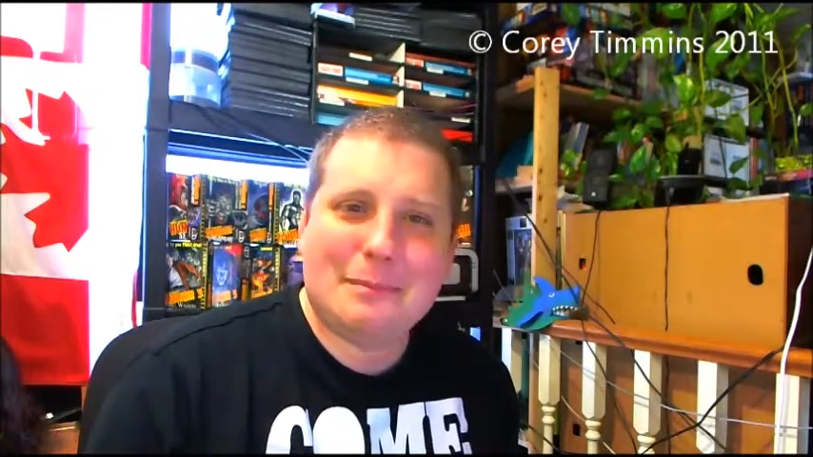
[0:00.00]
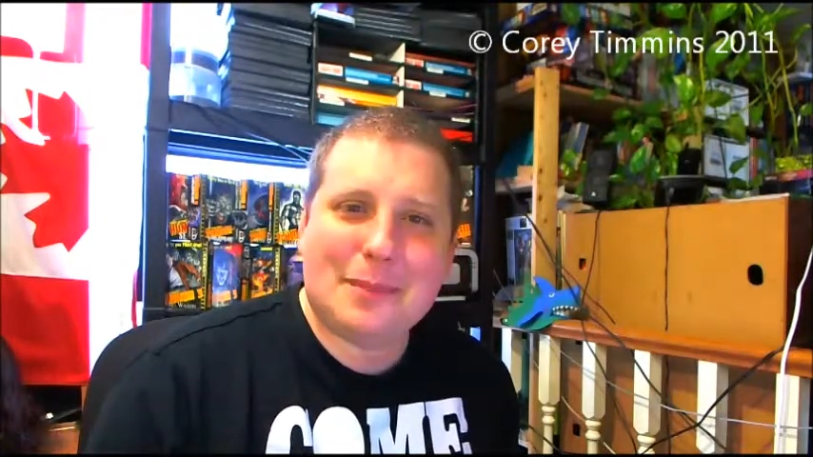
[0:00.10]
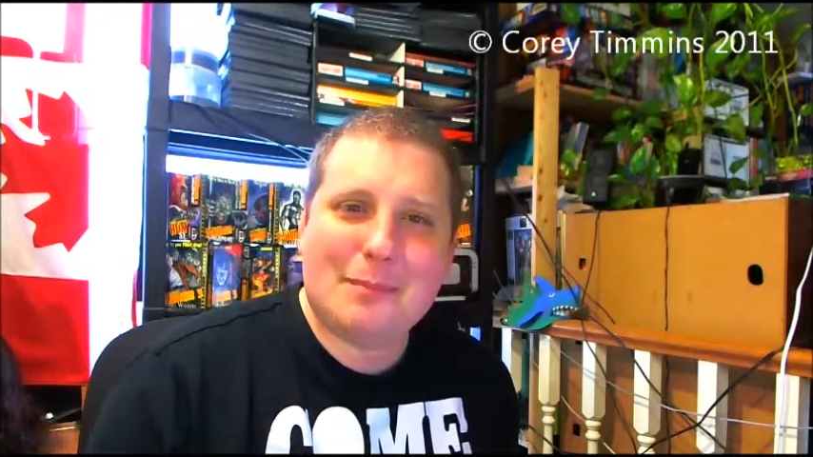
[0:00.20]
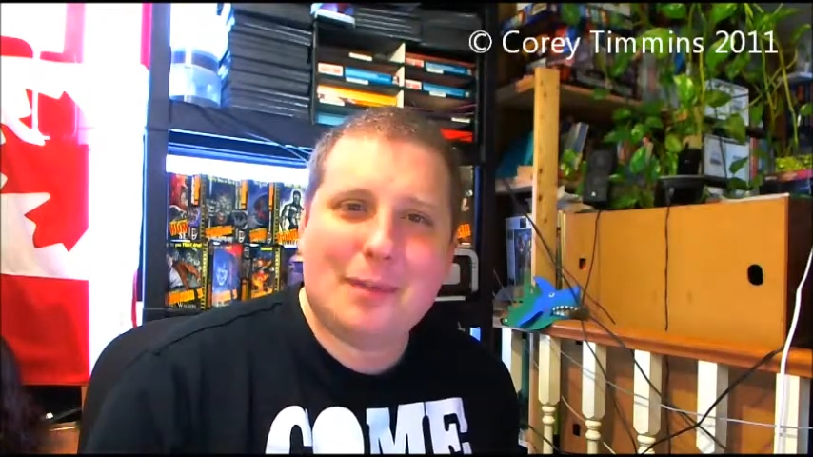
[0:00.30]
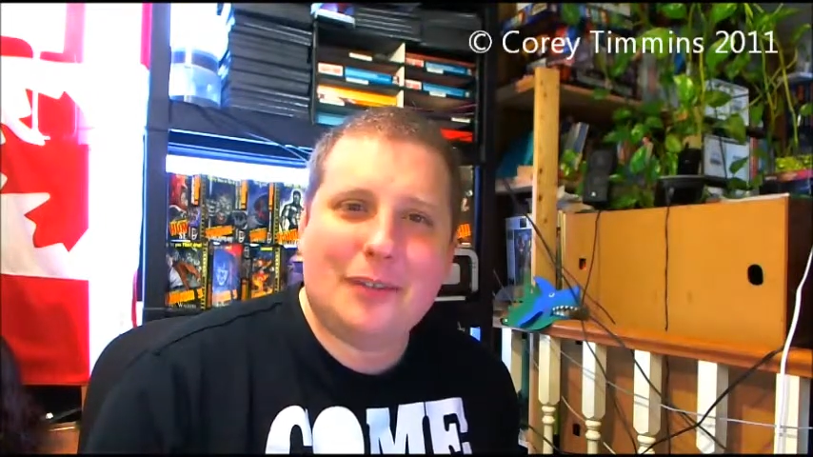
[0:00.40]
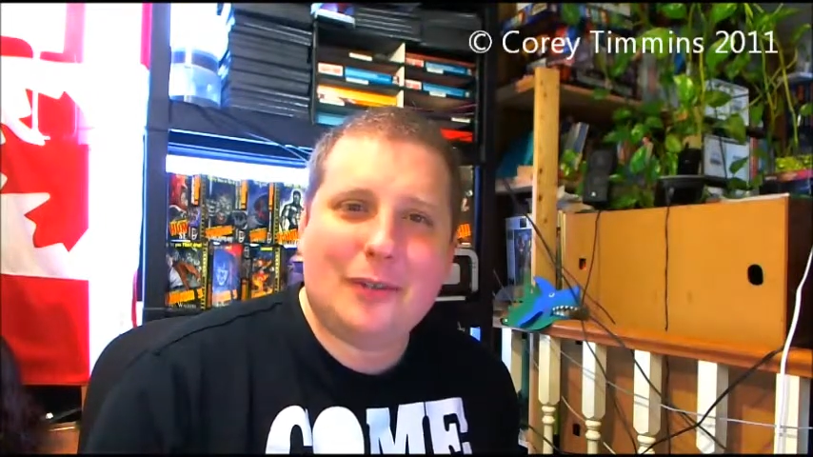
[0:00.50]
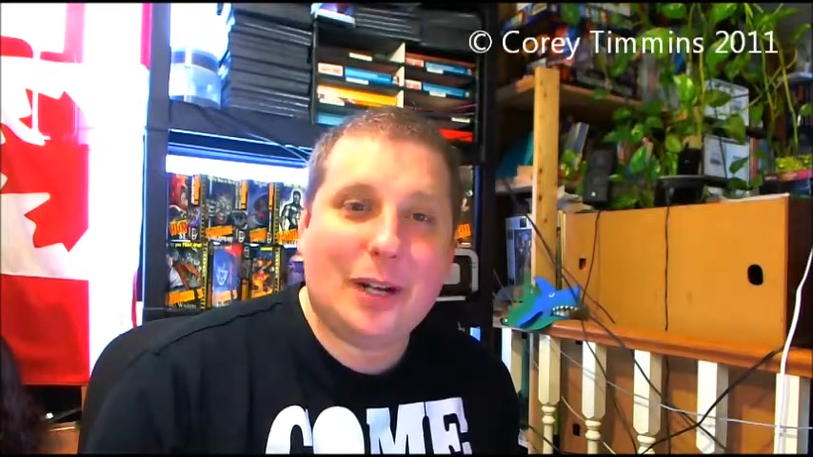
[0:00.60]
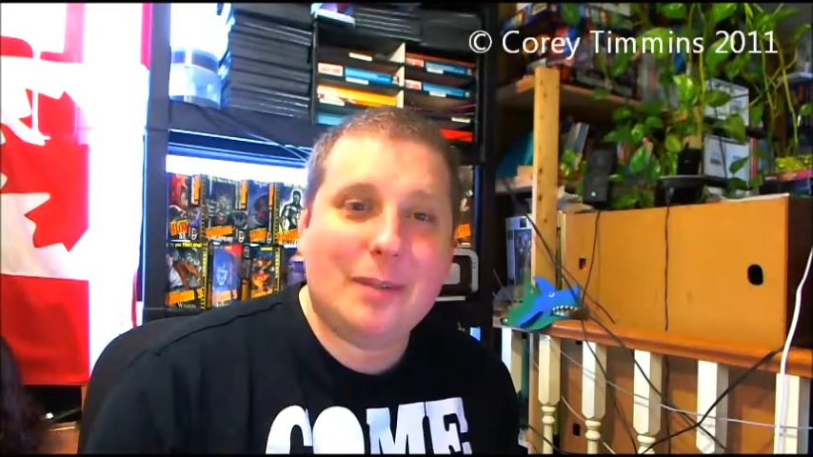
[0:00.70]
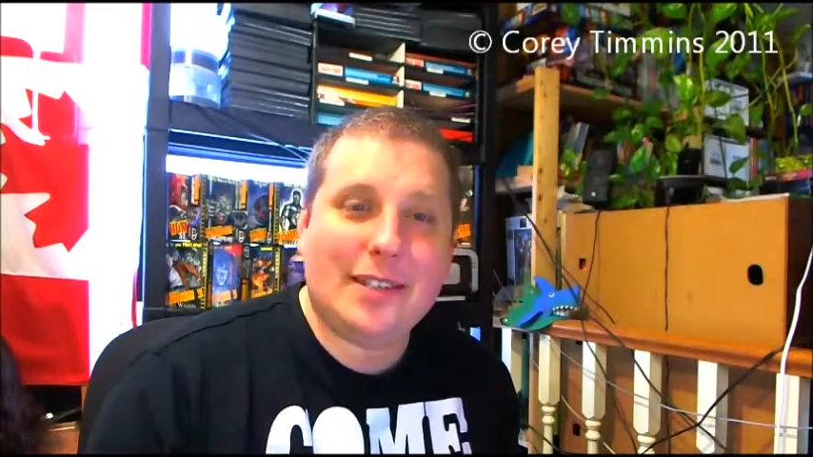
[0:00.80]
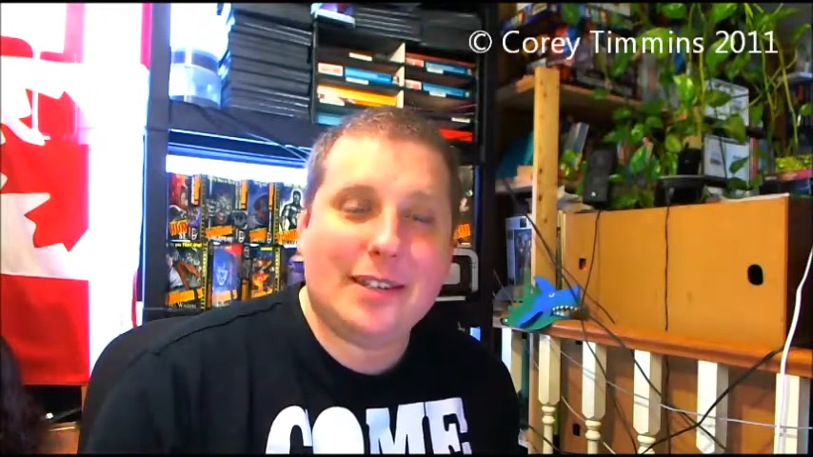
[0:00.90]
smart
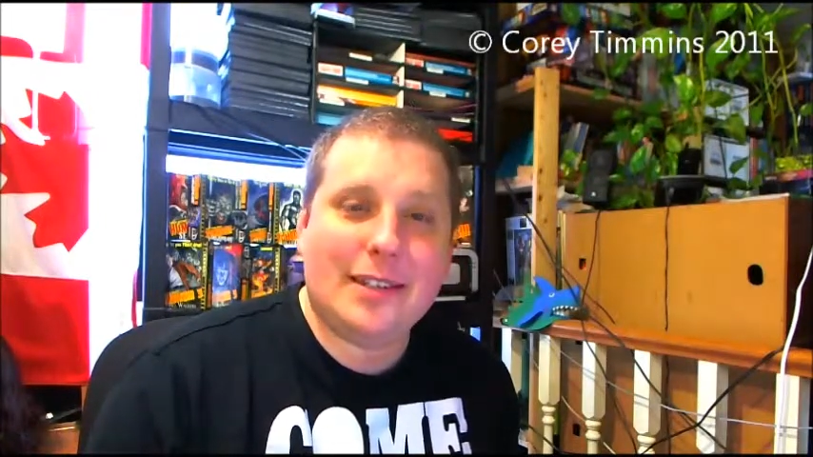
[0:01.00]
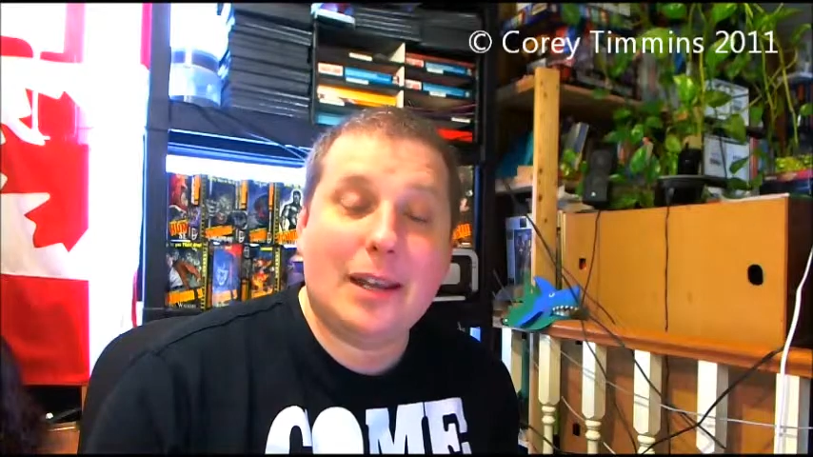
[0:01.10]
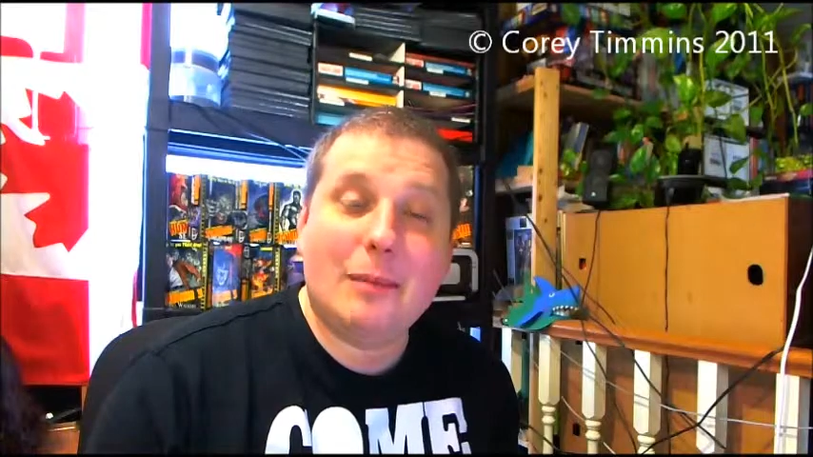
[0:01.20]
pharmacist.